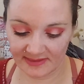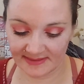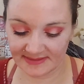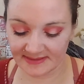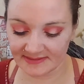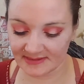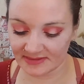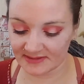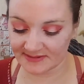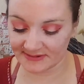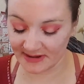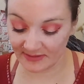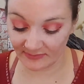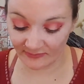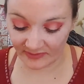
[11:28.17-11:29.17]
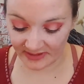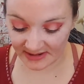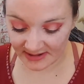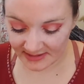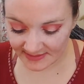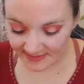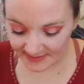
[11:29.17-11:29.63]
This is in the shade
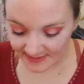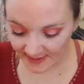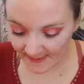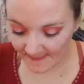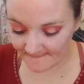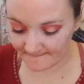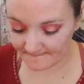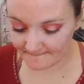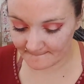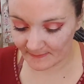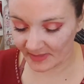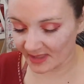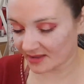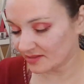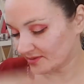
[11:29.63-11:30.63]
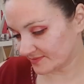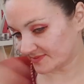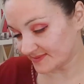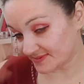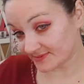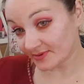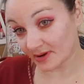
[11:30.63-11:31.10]
Venus. I'll let
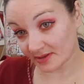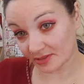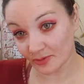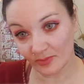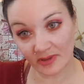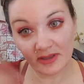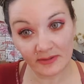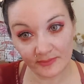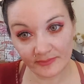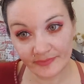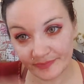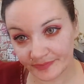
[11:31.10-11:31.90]
this dry a little bit.